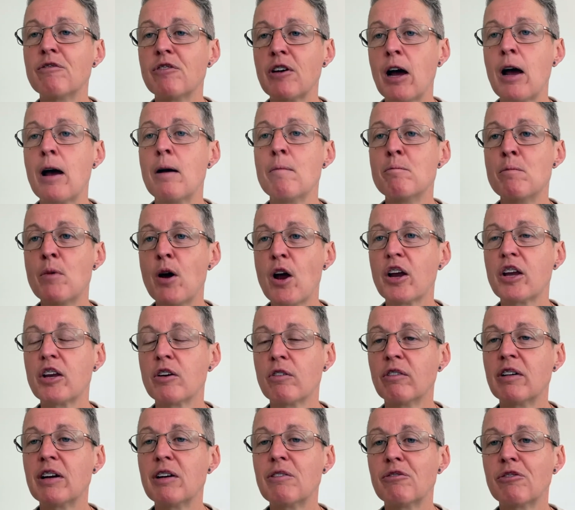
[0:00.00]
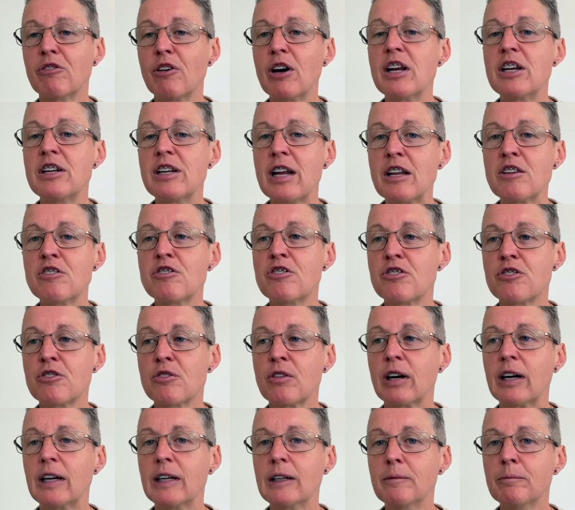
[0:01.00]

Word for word: and mercury free dentistry.